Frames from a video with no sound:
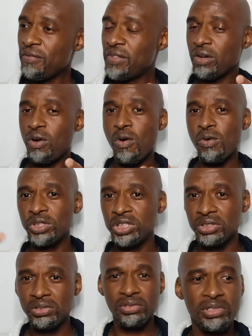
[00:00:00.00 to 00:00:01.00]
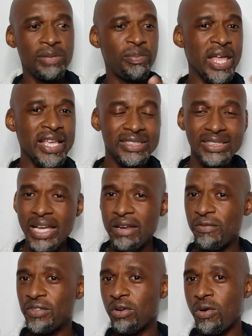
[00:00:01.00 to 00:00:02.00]
of the coach, the playing style
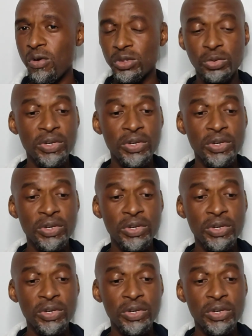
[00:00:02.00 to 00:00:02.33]
of the coach.